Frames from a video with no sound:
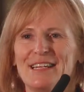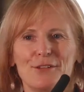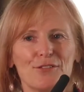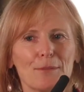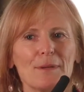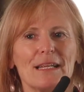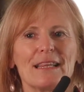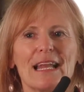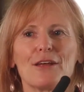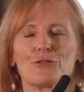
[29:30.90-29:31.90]
you know,
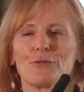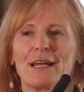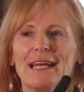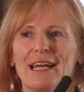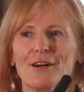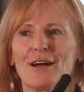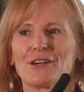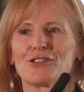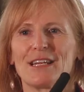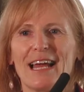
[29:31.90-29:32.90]
somebody that has gray hair
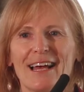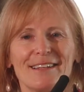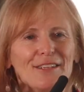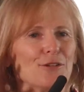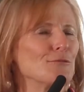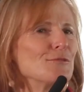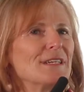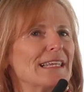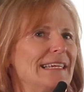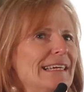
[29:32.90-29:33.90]
actually had, you know,
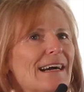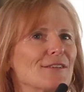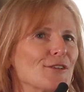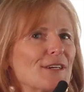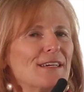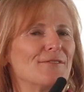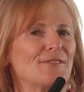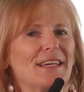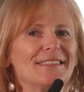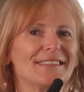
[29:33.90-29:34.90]
really young-looking
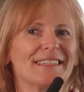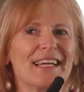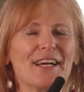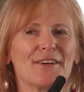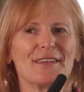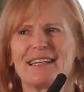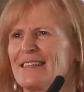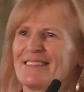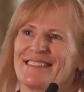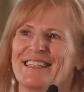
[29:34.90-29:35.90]
face and hair, and
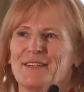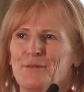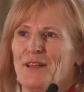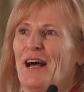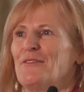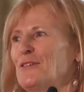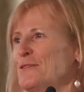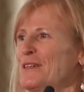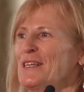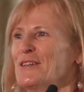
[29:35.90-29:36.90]
he goes, well, I
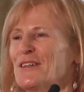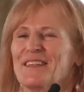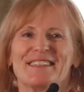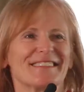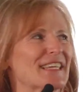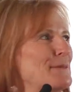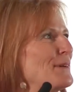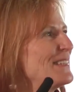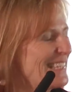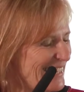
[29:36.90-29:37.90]
feel really good on this
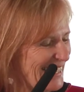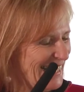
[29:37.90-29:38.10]
label.